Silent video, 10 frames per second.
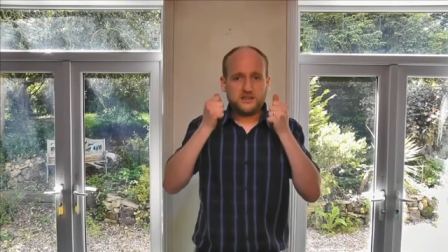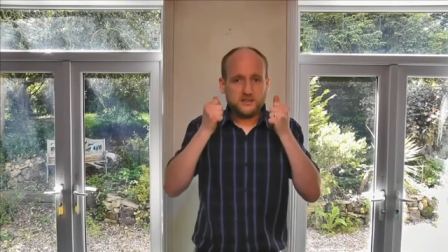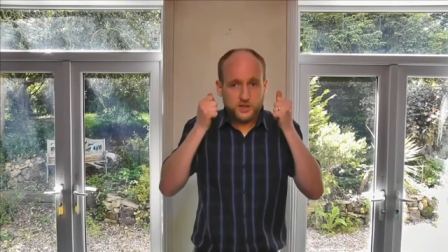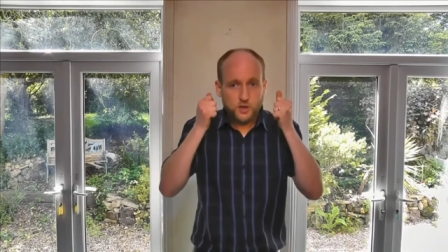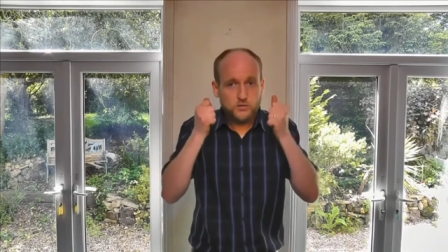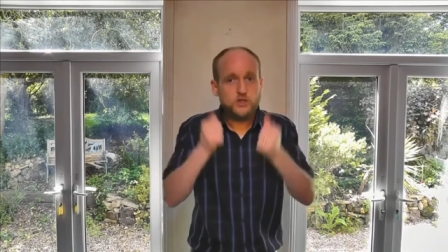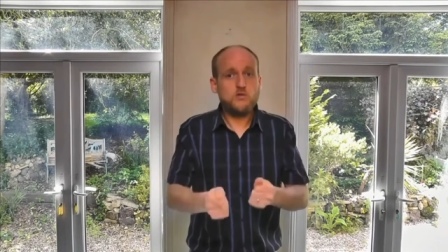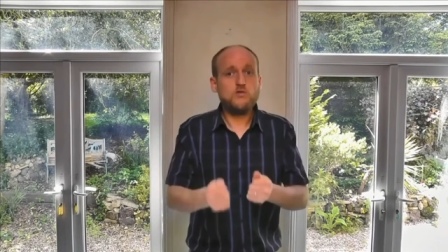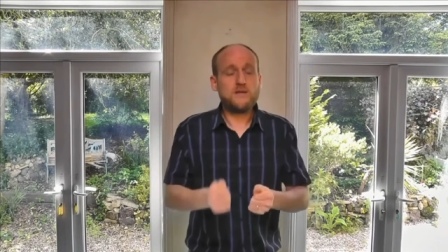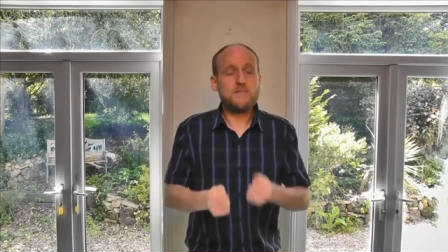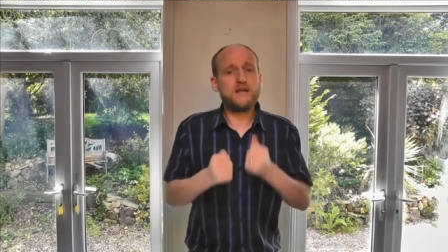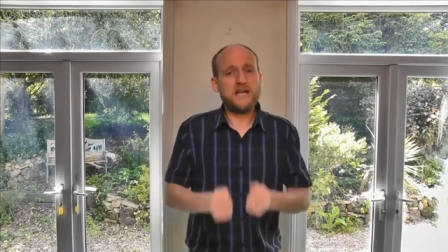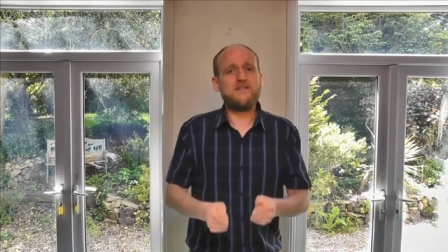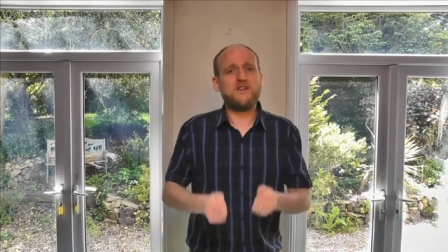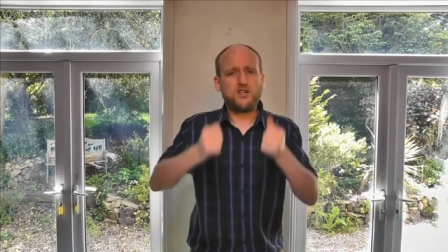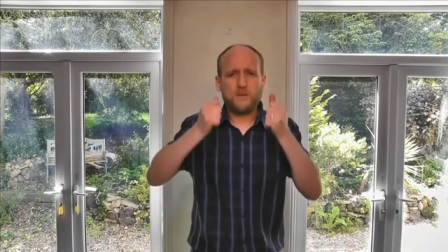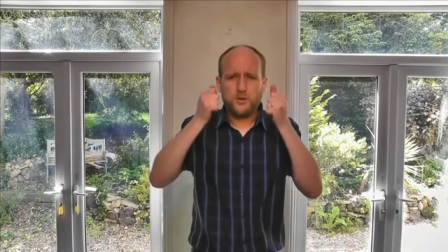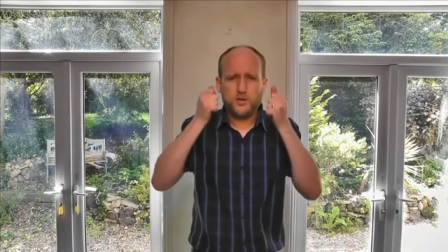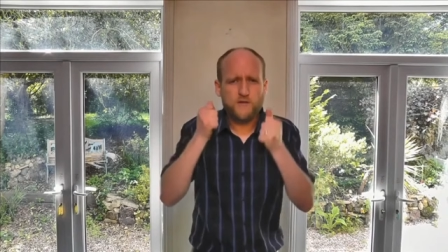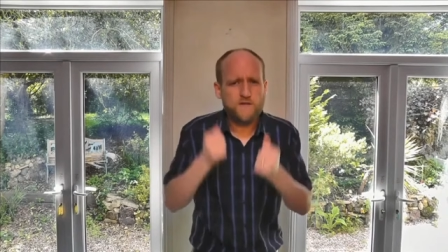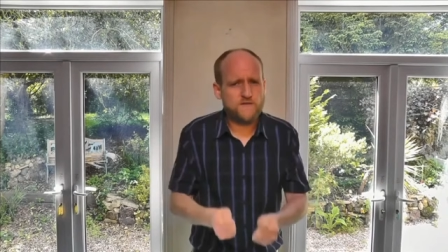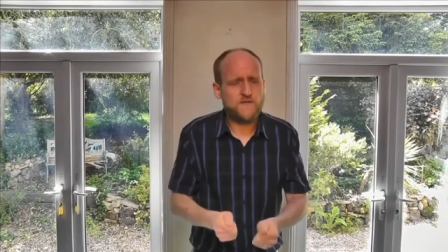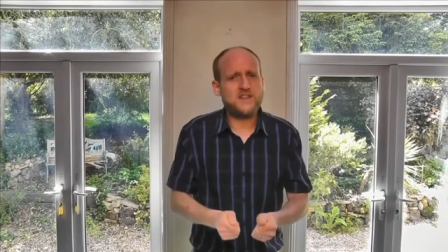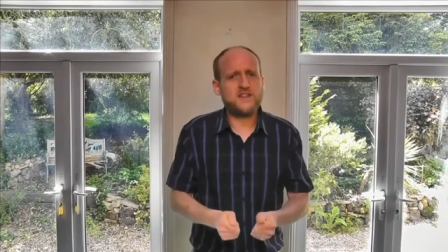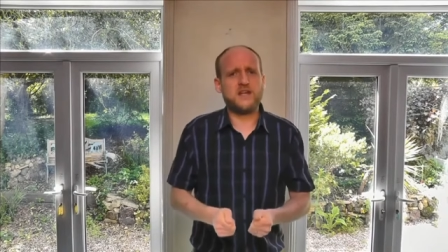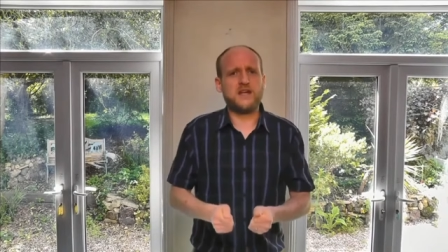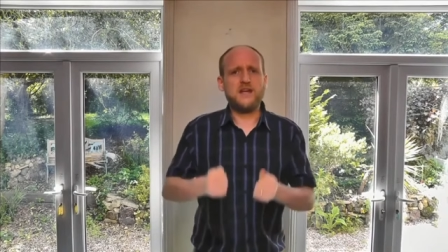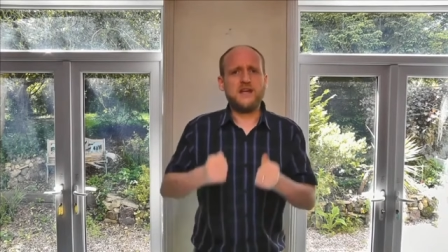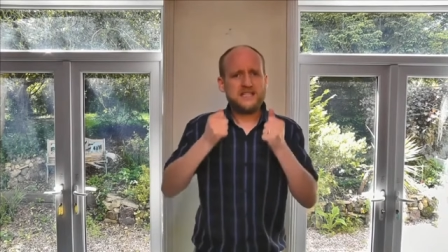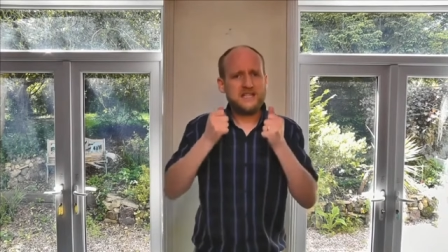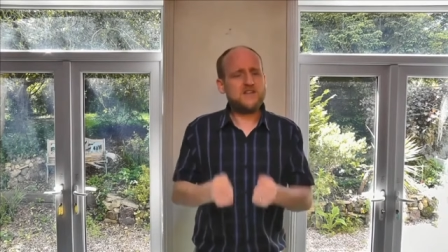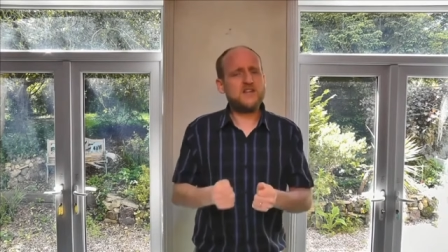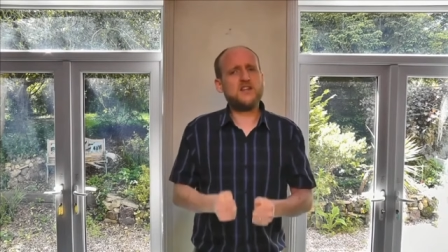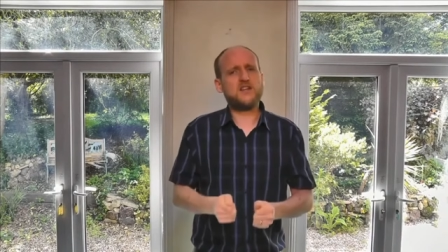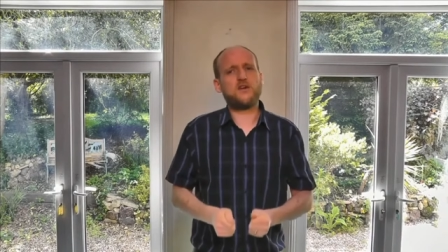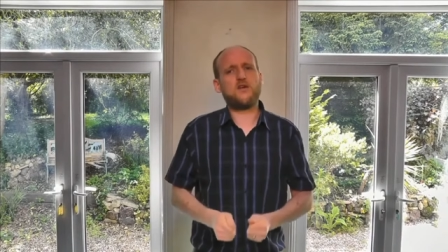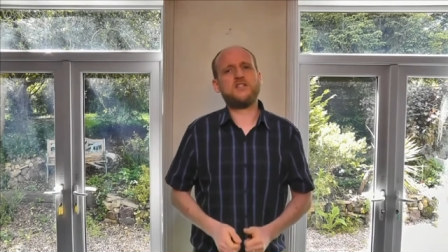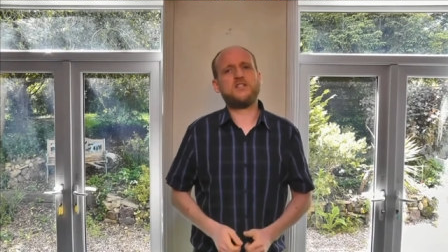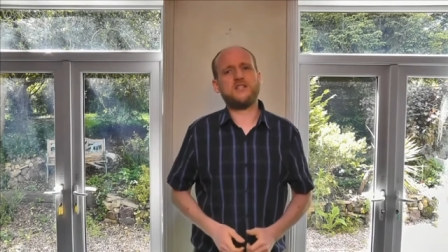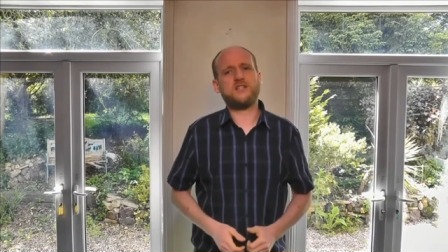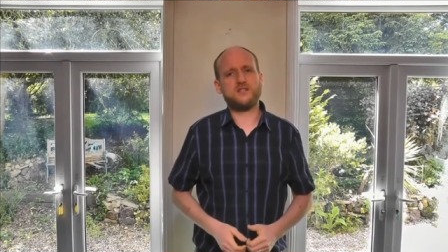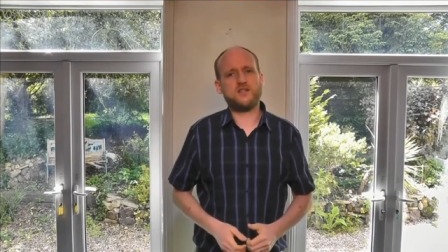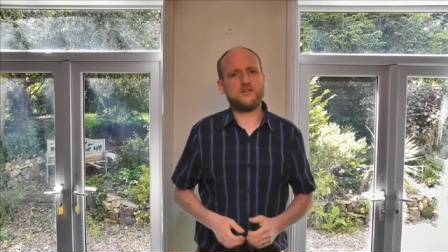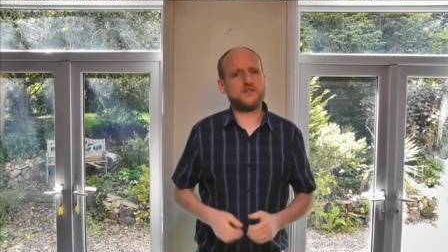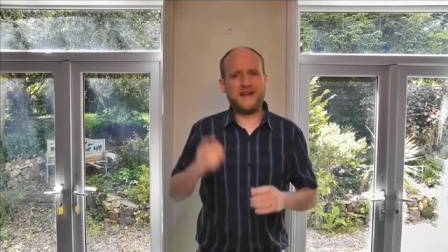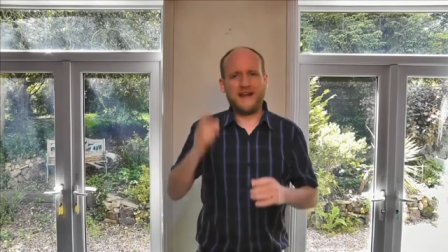So you can believe it. You can put your faith in it. Give it the authority it deserves.